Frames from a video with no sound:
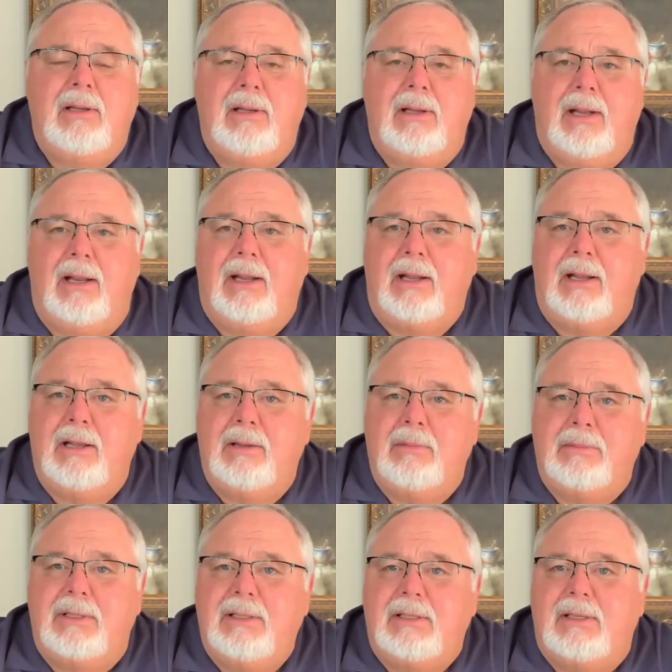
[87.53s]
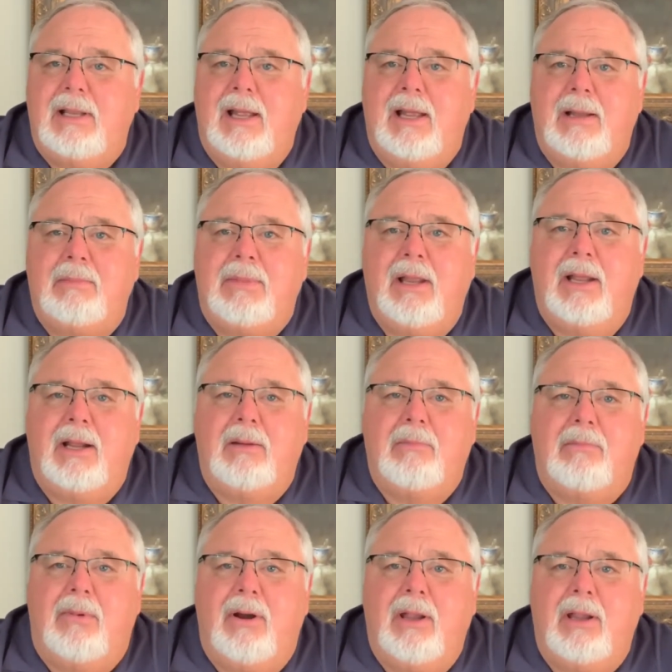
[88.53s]
and it comes his time to take a
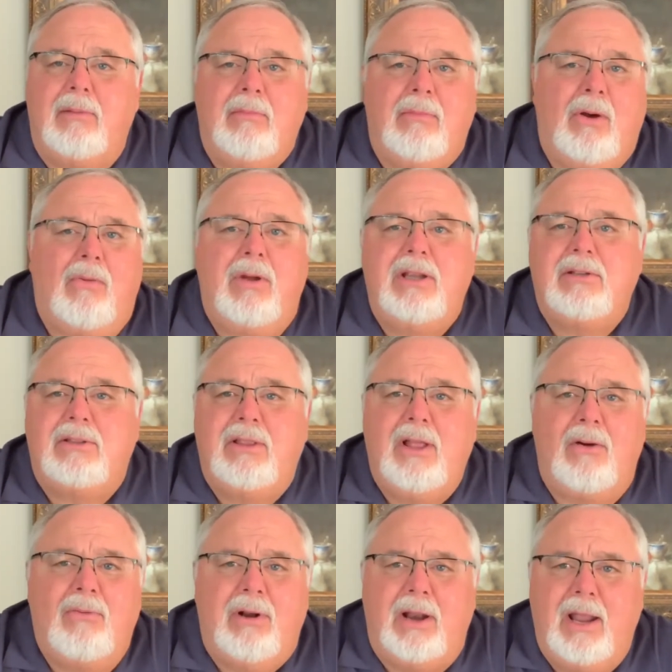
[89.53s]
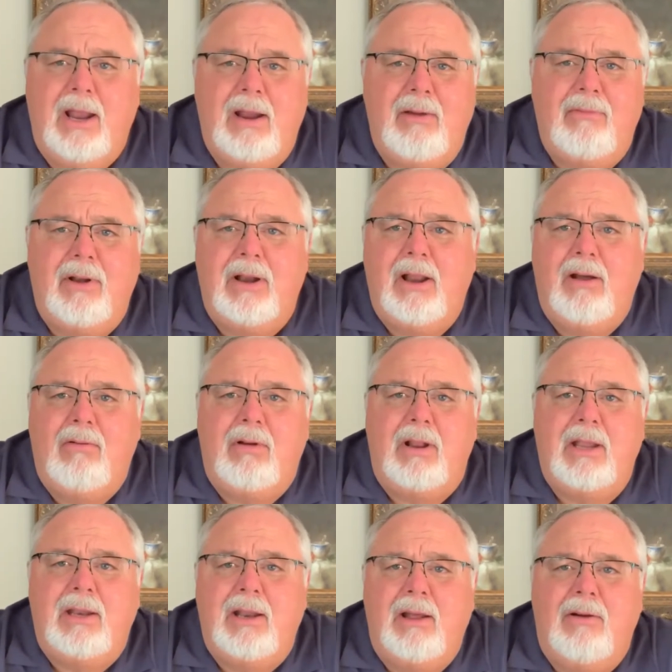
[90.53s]
break, and boy, he's throwing every note
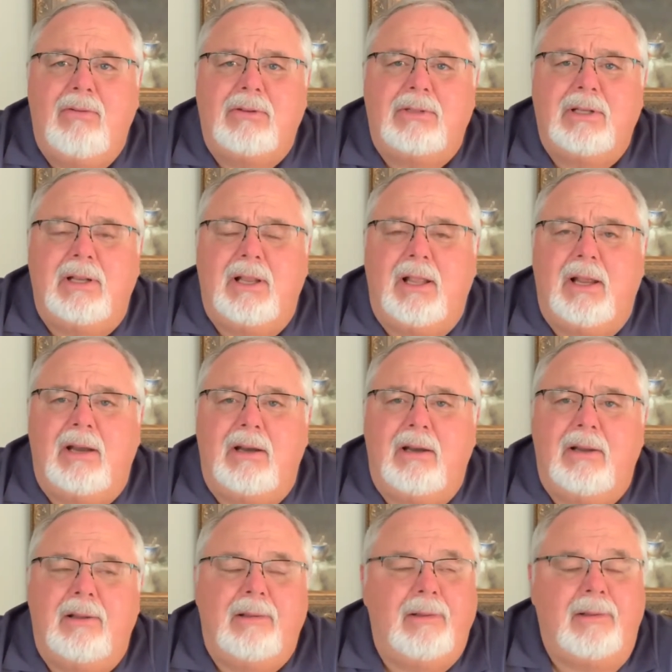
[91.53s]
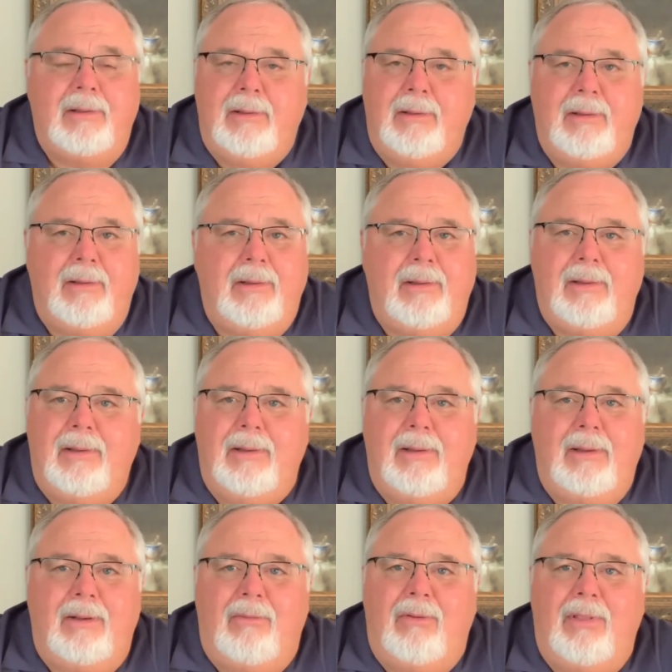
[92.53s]
he knows in there.
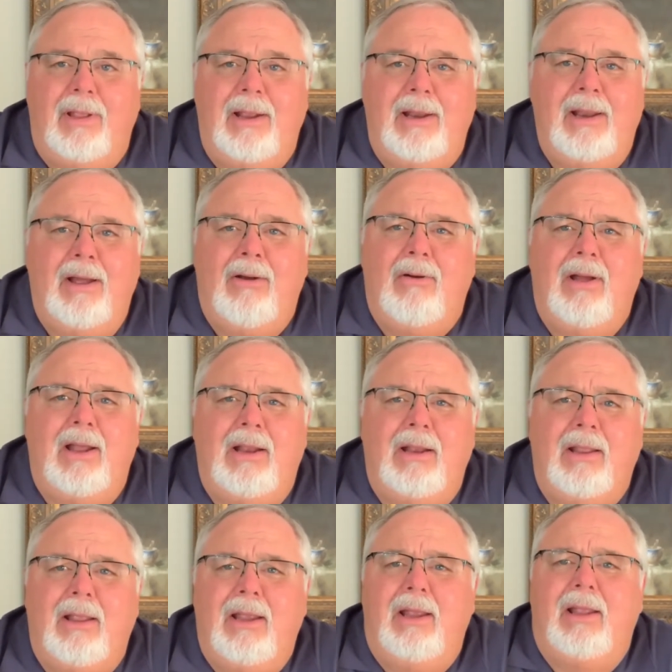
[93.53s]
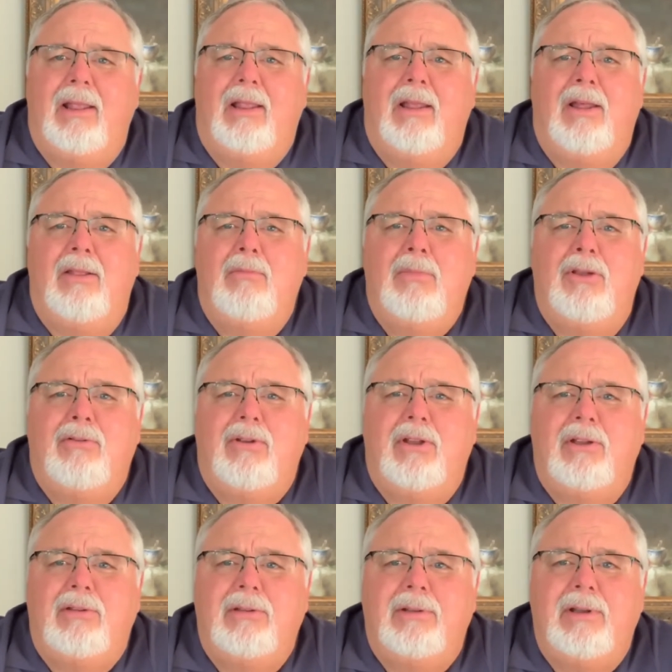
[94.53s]
Well, they know that. The other
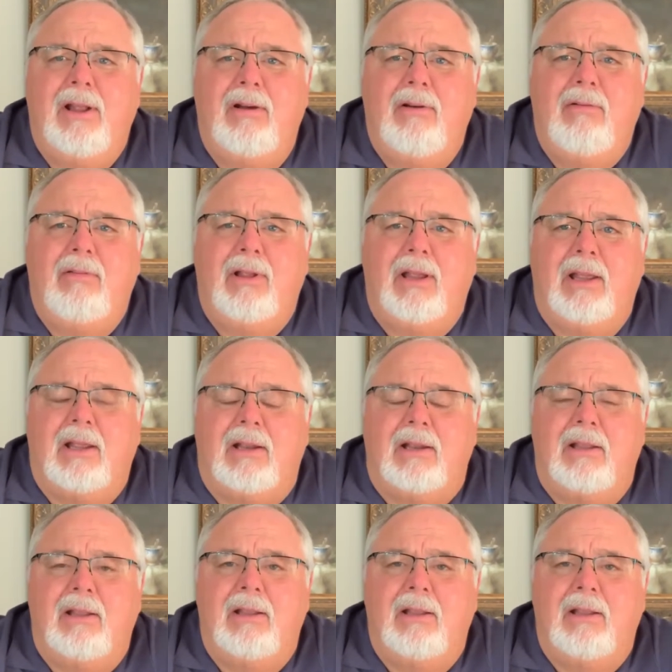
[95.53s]
musicians know that.